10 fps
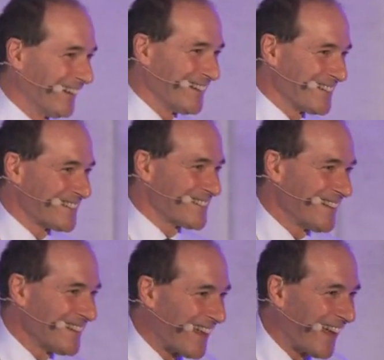They just
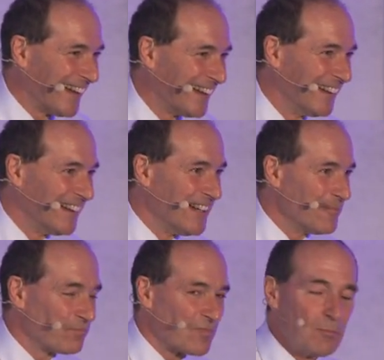sit there.
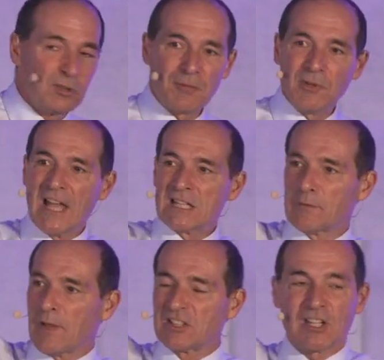Put up your hands
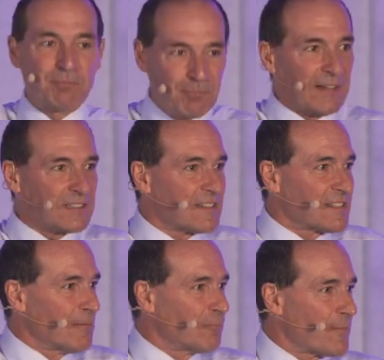if you had to go back to the
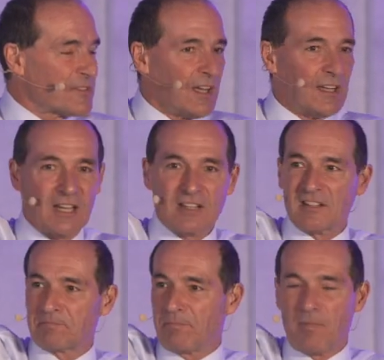same website and
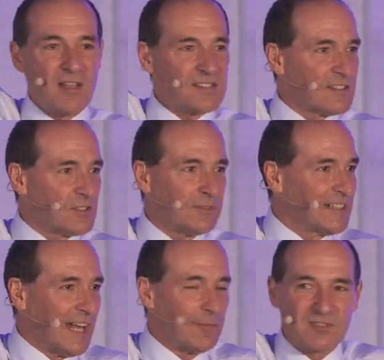the basket's
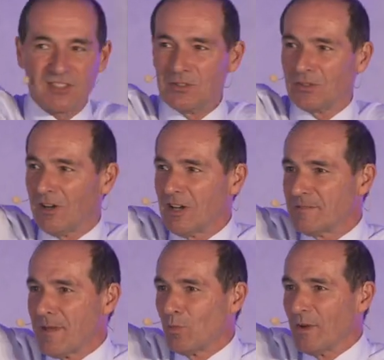already empty and you can't
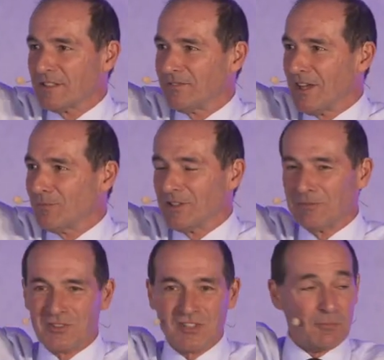remember where to find what
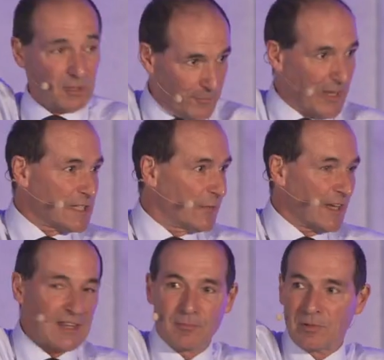it was. Put it behind you if you
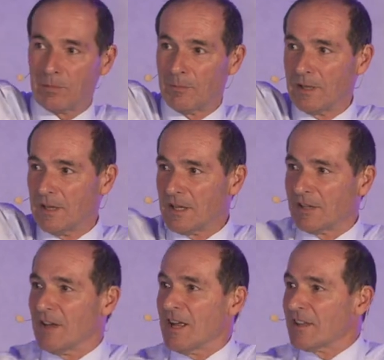had that problem.
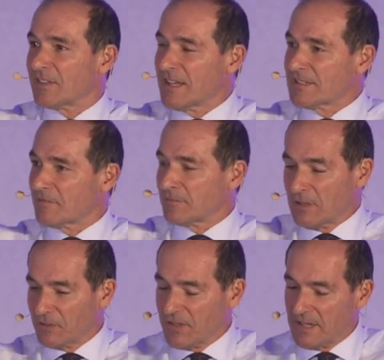You know, these are
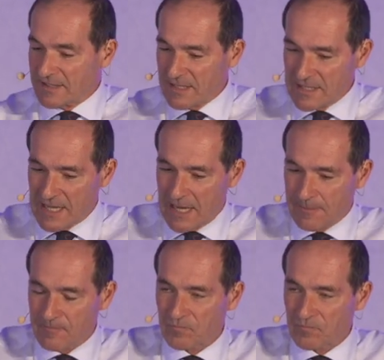real things, aren't they?